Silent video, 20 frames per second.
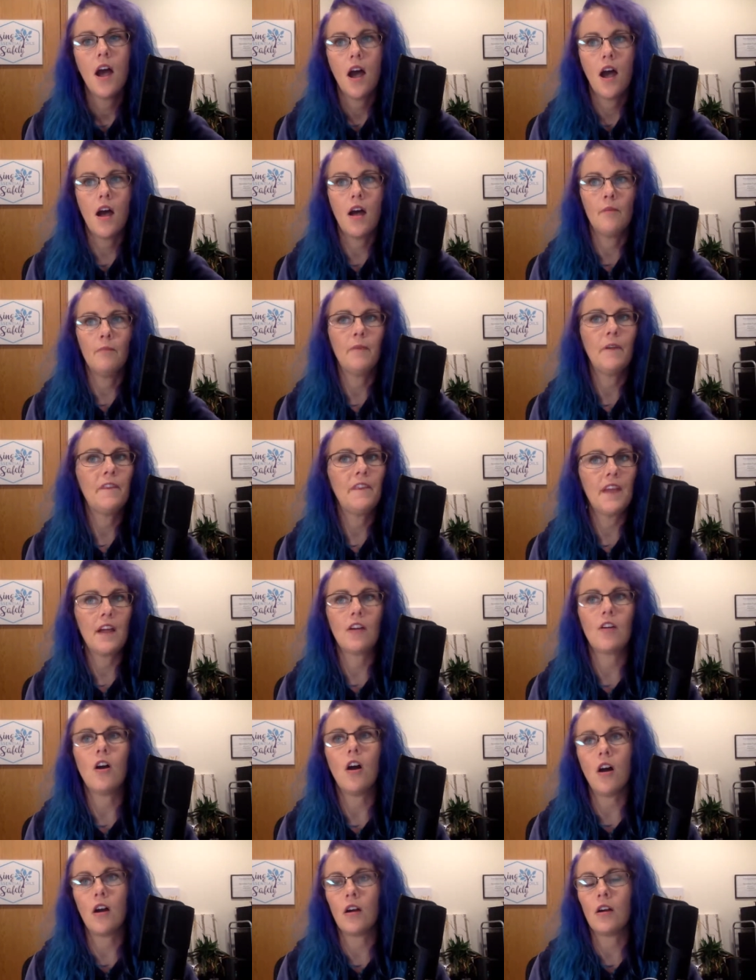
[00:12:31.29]
But
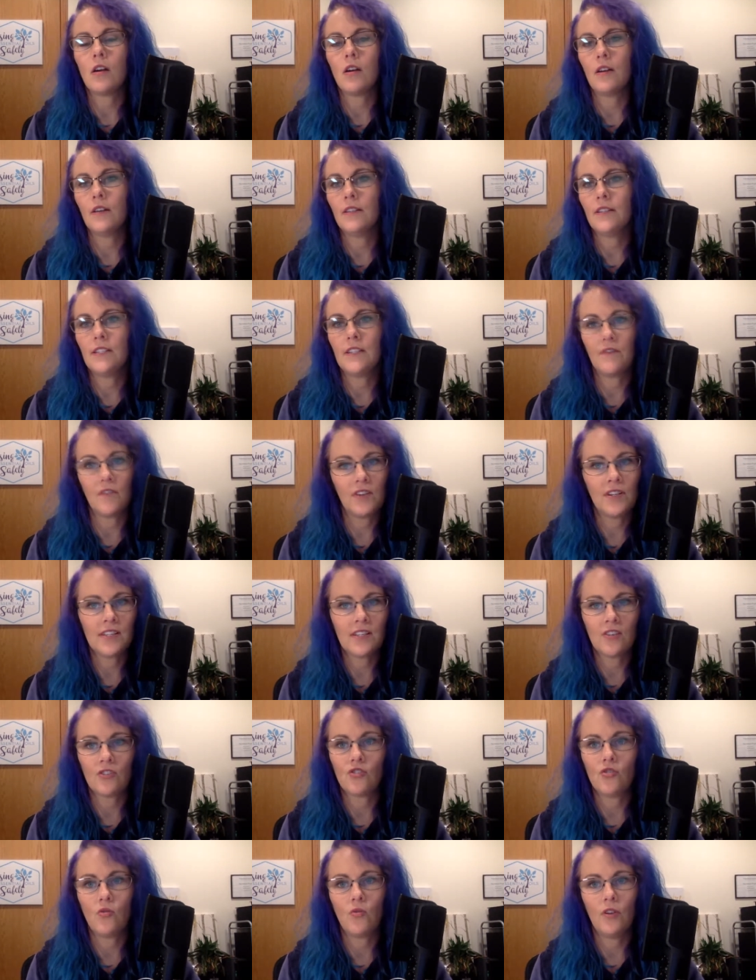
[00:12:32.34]
there are different
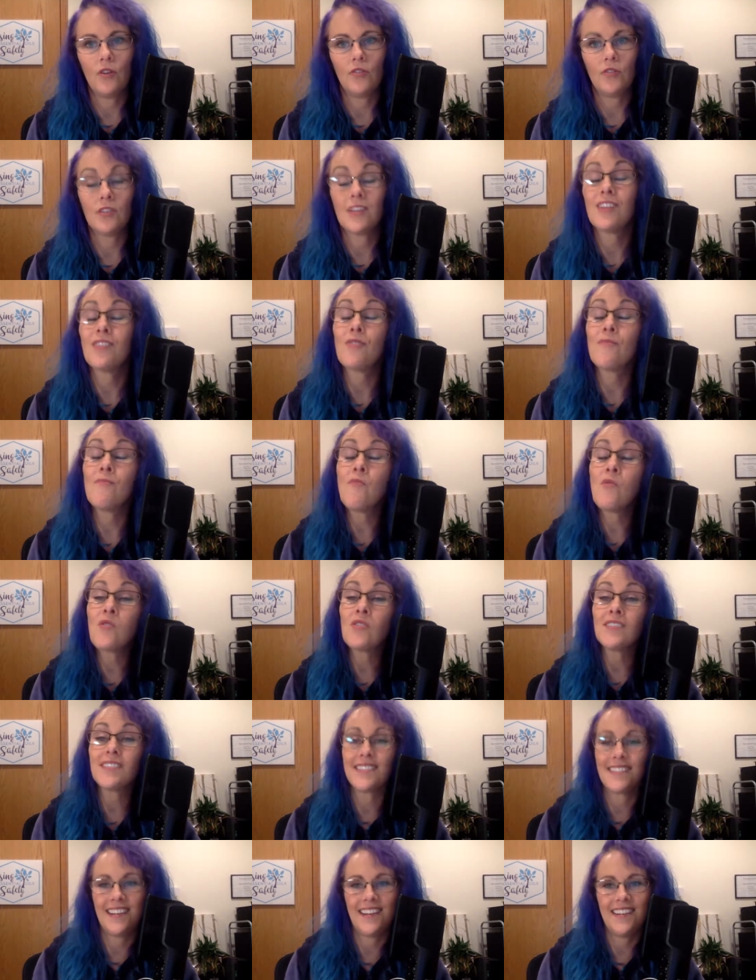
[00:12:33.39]
essential oils that are
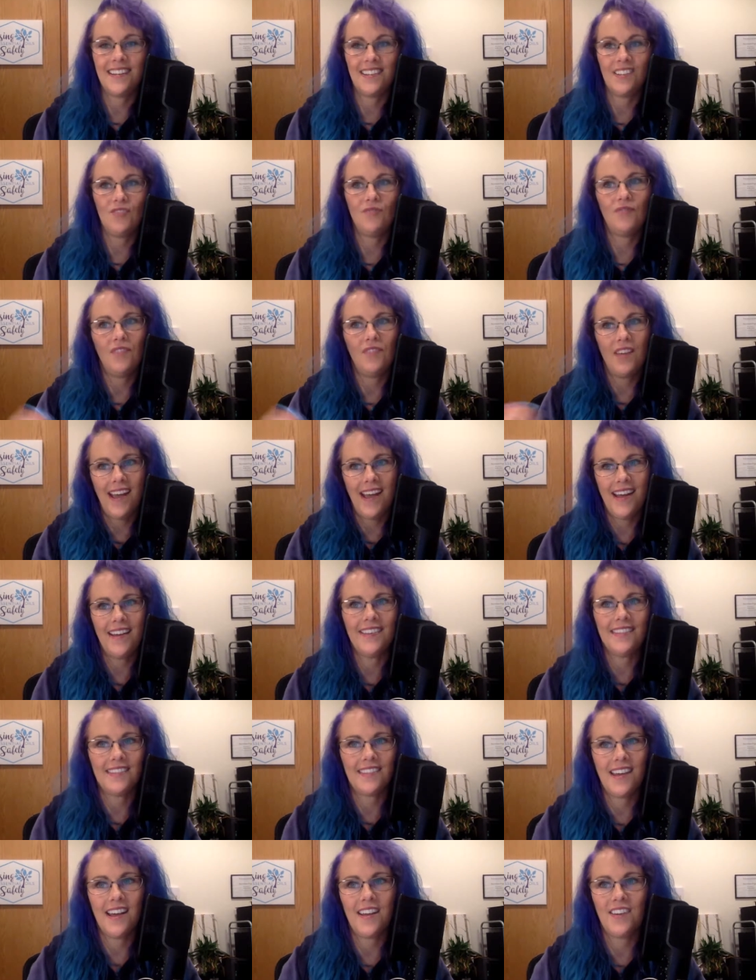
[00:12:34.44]
more sedative,
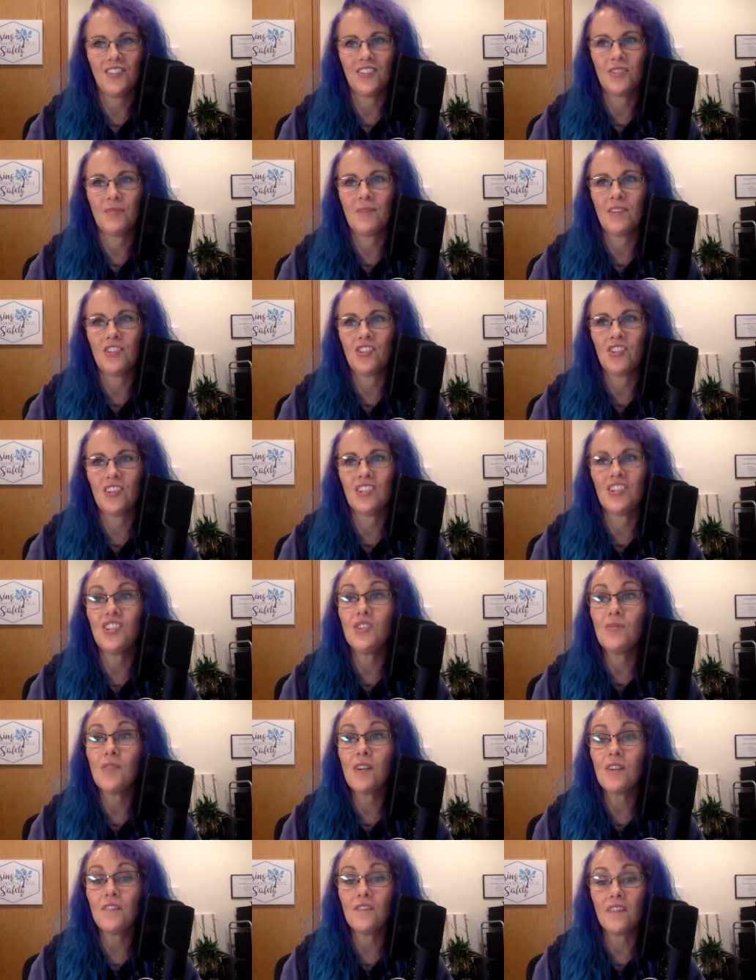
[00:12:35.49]
as I just mentioned.
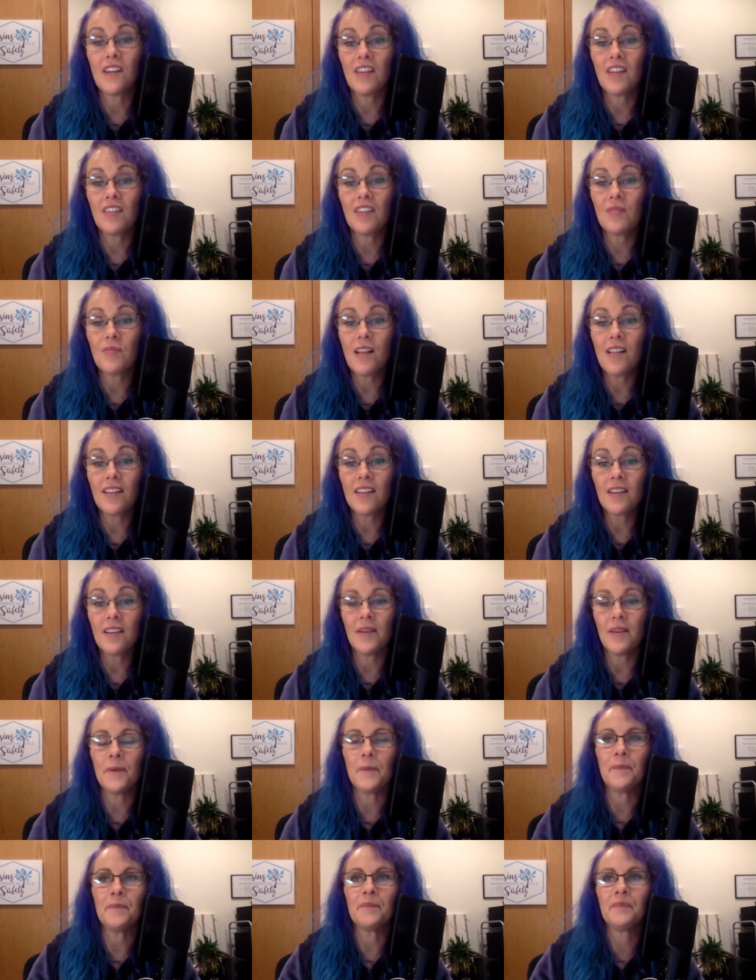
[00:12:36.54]
You are very
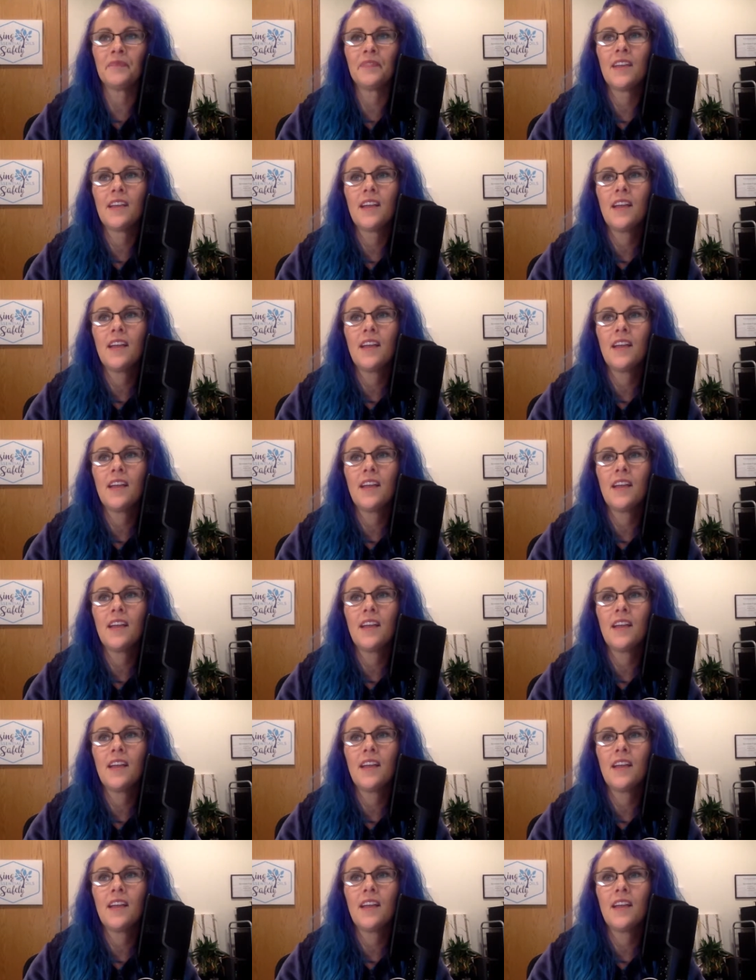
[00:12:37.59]
welcome.